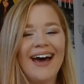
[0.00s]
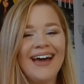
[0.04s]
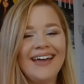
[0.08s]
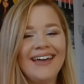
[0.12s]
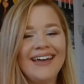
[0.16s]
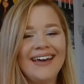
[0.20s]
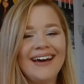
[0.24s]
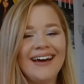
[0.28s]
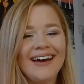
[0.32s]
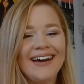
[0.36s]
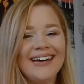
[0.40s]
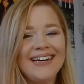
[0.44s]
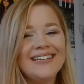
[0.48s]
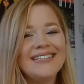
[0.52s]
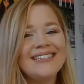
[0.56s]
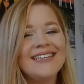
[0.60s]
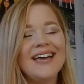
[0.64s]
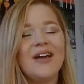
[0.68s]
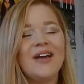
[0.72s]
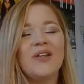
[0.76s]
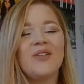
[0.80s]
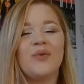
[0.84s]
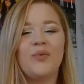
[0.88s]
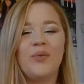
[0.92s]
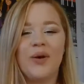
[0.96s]
Hi guys,
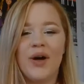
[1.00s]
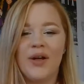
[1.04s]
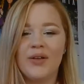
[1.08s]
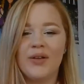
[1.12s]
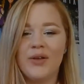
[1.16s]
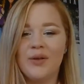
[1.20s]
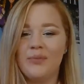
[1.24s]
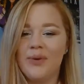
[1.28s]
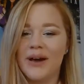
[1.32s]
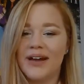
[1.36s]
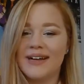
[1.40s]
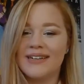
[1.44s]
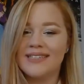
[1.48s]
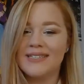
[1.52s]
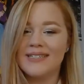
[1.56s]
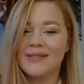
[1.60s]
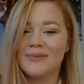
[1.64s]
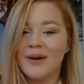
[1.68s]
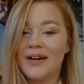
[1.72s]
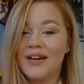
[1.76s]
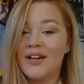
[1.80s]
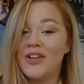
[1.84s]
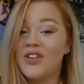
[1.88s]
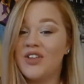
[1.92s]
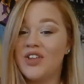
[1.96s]
and welcome back to
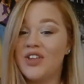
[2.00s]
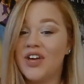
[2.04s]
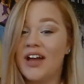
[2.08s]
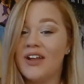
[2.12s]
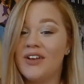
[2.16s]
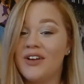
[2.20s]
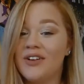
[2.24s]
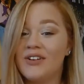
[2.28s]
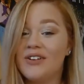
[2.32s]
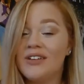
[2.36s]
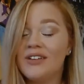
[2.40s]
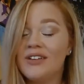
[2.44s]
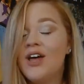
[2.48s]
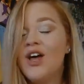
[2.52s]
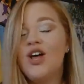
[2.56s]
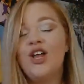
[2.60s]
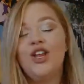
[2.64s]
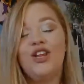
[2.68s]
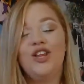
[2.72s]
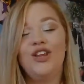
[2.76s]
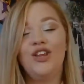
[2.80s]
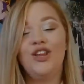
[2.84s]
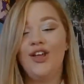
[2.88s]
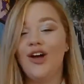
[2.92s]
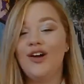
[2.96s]
my channel.
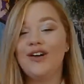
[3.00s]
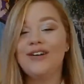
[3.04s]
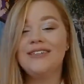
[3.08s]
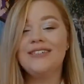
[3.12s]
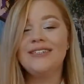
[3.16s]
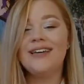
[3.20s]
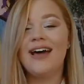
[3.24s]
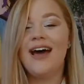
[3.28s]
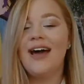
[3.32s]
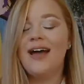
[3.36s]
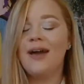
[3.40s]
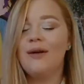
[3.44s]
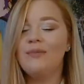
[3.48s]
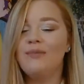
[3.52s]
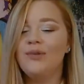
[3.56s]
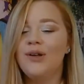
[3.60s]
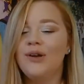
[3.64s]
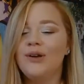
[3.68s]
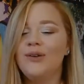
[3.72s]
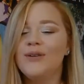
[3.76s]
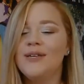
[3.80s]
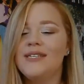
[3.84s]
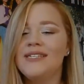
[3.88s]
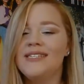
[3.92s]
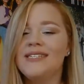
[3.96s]
Long time
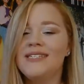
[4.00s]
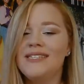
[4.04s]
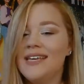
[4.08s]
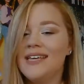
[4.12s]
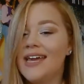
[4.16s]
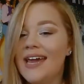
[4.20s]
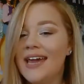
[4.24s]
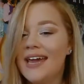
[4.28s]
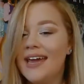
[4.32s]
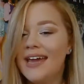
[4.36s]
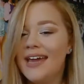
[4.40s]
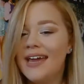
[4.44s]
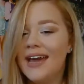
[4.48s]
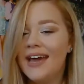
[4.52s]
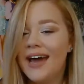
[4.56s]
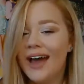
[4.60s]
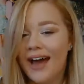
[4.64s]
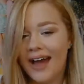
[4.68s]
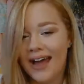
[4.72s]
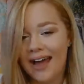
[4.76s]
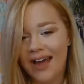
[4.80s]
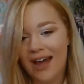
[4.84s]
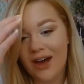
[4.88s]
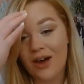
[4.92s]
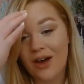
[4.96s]
no see.
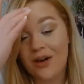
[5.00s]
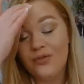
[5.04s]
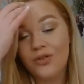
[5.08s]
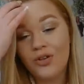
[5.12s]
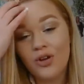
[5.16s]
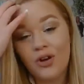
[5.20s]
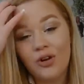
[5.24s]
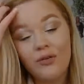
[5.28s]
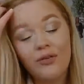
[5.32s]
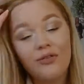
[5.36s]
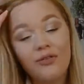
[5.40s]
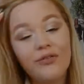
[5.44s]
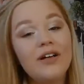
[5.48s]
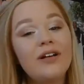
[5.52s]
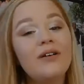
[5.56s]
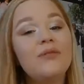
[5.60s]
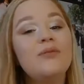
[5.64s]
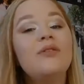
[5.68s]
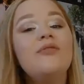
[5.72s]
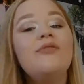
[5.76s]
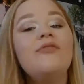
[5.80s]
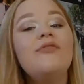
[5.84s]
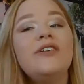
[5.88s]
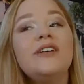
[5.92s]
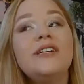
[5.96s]
I have not filmed
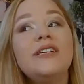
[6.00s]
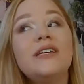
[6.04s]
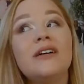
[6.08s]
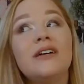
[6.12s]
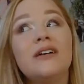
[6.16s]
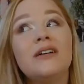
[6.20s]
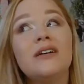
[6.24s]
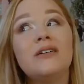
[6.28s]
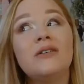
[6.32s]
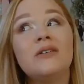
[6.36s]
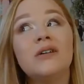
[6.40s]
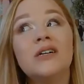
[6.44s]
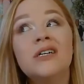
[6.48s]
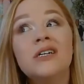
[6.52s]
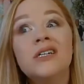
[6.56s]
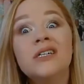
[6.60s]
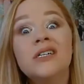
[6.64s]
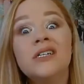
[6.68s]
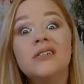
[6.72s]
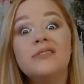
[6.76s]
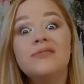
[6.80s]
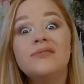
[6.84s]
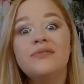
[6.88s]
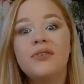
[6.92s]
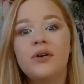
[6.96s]
a video
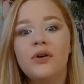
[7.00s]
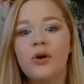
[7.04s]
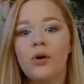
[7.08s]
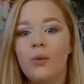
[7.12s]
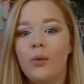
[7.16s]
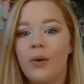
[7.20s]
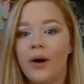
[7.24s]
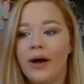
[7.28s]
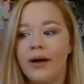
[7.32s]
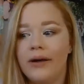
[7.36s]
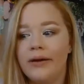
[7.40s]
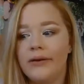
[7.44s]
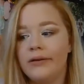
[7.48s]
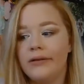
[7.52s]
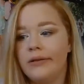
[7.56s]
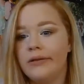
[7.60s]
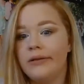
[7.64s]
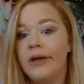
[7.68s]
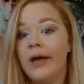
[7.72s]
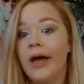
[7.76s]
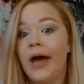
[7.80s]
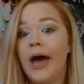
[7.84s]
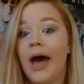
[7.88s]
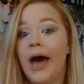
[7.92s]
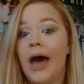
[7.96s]
for a while.
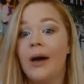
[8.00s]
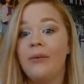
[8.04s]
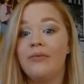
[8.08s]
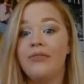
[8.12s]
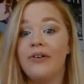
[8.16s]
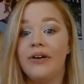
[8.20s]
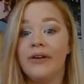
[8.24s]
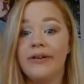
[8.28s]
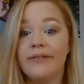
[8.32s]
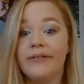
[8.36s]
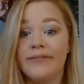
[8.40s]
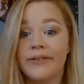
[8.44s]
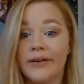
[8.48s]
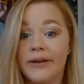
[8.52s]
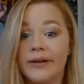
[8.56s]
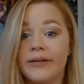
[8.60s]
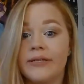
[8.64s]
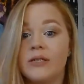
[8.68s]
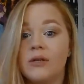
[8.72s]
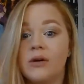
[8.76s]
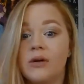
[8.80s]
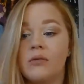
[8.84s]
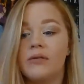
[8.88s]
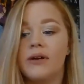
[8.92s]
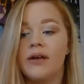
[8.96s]
I'm very
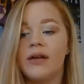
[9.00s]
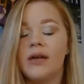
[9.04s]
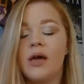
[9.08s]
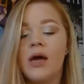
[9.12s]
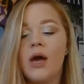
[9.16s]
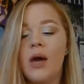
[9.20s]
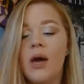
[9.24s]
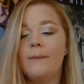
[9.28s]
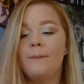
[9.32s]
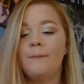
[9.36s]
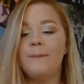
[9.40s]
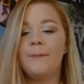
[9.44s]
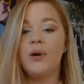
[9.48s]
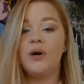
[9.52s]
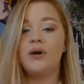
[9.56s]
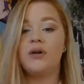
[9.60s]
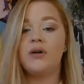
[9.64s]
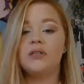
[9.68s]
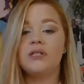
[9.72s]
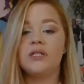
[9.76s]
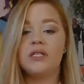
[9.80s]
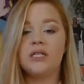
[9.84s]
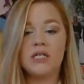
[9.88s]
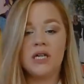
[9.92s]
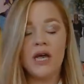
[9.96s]
sorry,
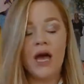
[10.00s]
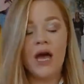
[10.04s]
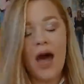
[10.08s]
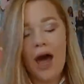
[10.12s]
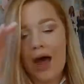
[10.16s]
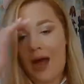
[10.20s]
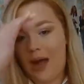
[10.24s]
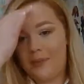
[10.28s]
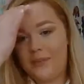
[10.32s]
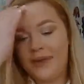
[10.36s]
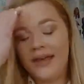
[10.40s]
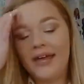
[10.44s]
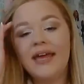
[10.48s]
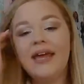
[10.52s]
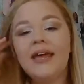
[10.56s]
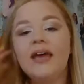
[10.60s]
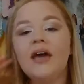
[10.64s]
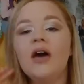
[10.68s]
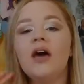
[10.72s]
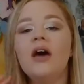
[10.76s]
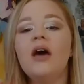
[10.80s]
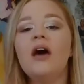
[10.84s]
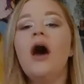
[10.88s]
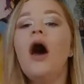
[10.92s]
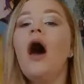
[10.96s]
but I'm
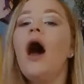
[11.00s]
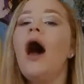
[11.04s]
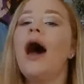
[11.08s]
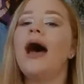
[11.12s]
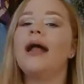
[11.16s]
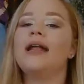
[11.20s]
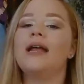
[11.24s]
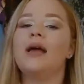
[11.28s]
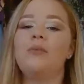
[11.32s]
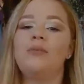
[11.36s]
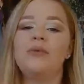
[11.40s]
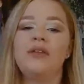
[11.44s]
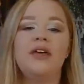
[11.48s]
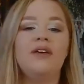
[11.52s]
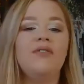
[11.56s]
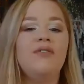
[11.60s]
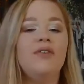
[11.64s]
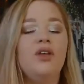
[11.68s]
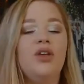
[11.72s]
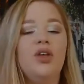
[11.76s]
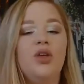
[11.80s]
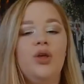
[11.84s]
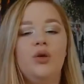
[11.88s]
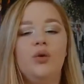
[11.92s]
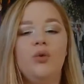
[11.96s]
here and I'm
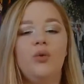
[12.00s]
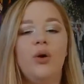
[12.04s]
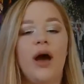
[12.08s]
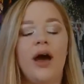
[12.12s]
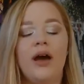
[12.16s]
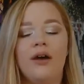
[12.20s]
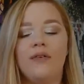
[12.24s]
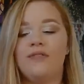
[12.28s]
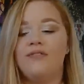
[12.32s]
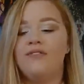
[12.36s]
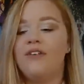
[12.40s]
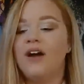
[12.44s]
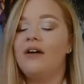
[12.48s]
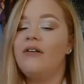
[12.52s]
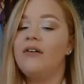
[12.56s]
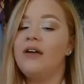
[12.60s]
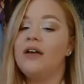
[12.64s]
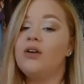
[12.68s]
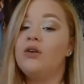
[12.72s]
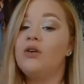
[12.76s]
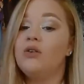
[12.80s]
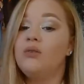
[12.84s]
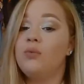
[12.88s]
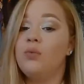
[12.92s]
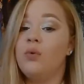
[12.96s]
giving you a very
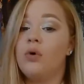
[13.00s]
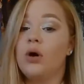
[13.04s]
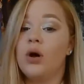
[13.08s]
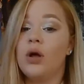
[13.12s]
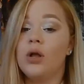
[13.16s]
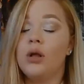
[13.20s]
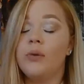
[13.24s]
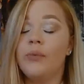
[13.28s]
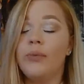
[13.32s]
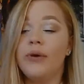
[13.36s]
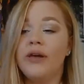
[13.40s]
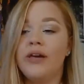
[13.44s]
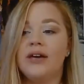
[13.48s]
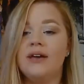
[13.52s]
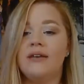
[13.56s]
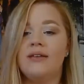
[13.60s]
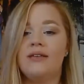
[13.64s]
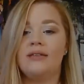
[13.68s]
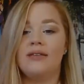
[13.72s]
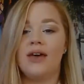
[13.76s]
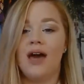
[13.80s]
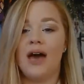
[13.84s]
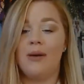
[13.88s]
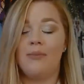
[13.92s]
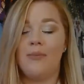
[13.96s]
good one
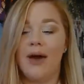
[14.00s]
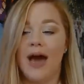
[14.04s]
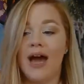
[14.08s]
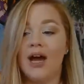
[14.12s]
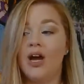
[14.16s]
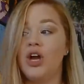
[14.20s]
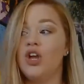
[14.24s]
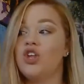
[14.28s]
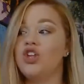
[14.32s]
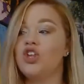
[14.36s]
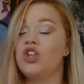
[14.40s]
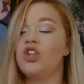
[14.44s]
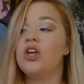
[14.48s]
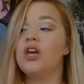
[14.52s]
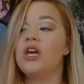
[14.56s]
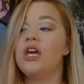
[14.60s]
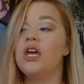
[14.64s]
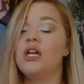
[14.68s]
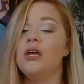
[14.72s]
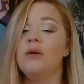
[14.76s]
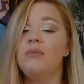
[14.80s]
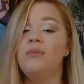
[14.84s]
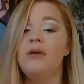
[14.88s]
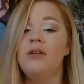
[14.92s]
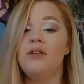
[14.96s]
because I'm actually
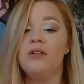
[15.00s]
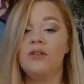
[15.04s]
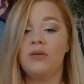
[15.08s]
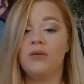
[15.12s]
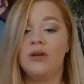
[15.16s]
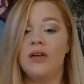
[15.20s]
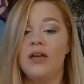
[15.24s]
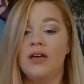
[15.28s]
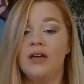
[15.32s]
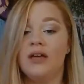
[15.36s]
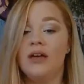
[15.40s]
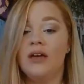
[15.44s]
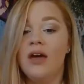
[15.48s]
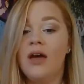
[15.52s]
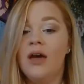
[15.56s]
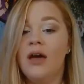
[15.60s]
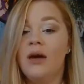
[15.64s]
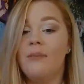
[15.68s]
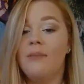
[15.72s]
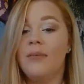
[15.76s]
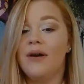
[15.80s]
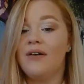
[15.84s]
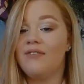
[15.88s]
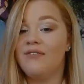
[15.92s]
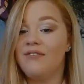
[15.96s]
going to be doing
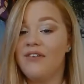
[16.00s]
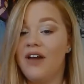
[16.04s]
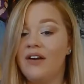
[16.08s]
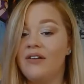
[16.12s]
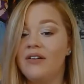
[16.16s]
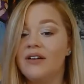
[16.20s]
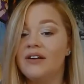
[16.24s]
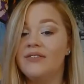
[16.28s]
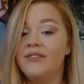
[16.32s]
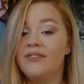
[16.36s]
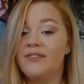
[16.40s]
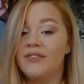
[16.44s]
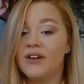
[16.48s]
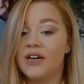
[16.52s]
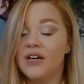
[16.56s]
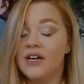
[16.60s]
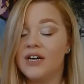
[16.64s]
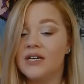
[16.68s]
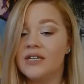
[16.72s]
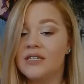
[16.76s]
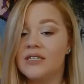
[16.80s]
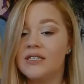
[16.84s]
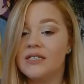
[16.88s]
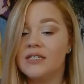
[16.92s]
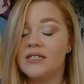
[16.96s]
my very
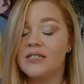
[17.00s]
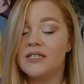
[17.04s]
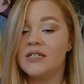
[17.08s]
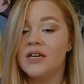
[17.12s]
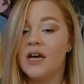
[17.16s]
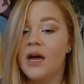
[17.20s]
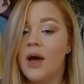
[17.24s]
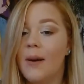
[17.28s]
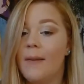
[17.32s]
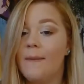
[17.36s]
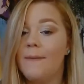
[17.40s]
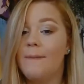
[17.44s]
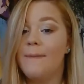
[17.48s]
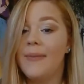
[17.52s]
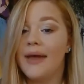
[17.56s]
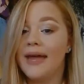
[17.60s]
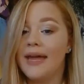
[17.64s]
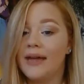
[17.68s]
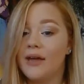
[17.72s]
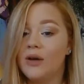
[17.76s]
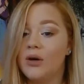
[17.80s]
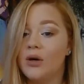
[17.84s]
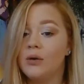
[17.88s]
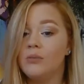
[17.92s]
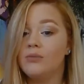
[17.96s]
first
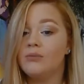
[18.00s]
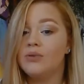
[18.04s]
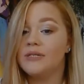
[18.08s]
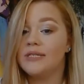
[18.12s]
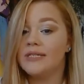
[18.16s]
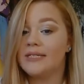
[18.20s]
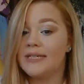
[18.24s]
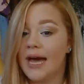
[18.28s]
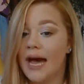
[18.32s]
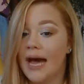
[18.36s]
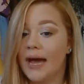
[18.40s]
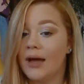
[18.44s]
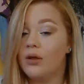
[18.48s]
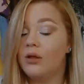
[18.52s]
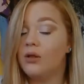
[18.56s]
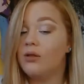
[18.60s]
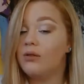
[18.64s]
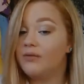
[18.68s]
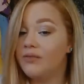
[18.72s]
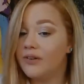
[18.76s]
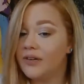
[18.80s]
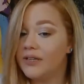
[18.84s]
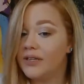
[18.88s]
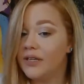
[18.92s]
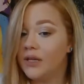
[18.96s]
makeup style
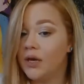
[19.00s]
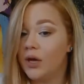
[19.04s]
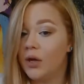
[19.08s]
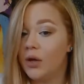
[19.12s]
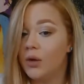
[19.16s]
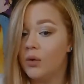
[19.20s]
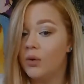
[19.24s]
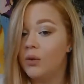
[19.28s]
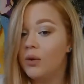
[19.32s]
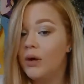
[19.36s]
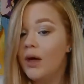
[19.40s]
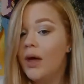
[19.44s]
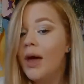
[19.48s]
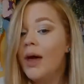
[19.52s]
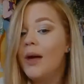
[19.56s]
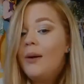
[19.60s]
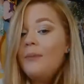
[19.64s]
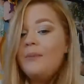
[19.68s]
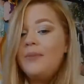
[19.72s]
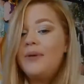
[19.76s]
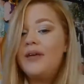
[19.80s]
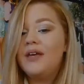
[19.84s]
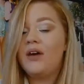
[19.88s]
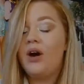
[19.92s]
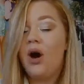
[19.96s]
video
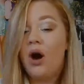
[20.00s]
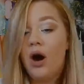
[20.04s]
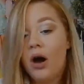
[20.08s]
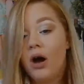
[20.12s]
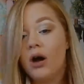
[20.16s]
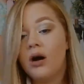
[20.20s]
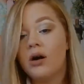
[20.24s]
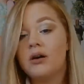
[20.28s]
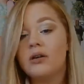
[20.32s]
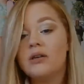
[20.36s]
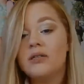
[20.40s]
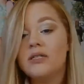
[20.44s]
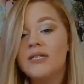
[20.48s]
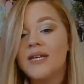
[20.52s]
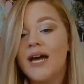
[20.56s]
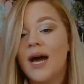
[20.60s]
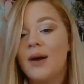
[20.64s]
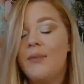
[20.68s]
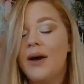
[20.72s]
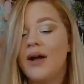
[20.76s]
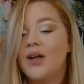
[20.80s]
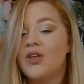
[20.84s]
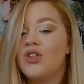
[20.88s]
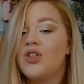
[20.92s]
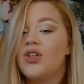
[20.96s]
because
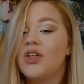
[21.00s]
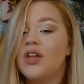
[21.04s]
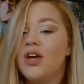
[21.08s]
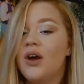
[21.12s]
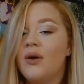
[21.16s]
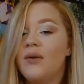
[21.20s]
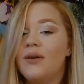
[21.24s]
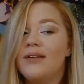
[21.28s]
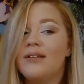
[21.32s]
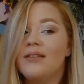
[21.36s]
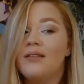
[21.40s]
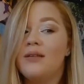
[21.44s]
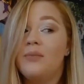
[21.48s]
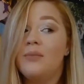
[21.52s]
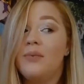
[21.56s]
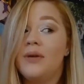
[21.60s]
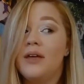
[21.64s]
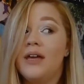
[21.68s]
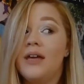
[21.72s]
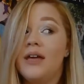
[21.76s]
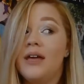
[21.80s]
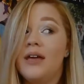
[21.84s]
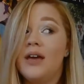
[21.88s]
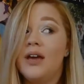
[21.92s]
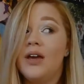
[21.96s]
I'm actually going to
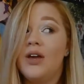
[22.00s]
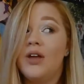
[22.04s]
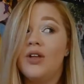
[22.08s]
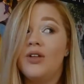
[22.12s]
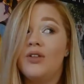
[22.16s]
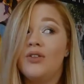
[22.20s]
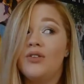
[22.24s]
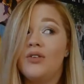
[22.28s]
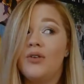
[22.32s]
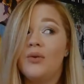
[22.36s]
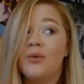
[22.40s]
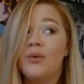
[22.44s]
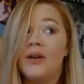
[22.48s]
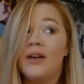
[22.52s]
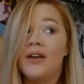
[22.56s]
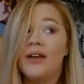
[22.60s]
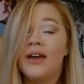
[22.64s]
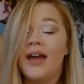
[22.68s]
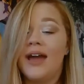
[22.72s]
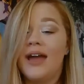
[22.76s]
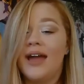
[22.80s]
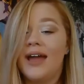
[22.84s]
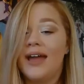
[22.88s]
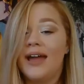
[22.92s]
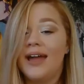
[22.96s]
be
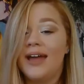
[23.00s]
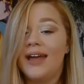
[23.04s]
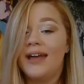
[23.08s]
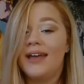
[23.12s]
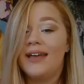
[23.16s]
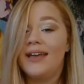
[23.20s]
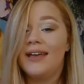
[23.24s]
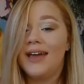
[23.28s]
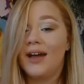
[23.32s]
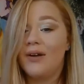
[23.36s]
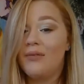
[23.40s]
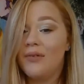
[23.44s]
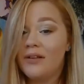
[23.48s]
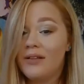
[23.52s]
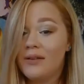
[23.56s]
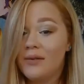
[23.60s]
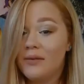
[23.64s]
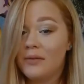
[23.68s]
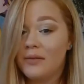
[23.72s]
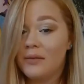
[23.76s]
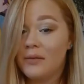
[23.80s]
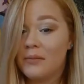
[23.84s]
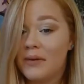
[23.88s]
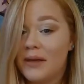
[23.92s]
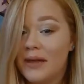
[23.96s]
doing a get ready
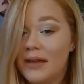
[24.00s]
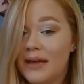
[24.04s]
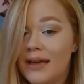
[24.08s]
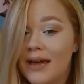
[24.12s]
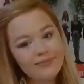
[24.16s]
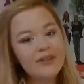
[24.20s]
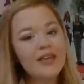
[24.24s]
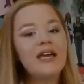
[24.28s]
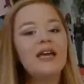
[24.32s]
with me.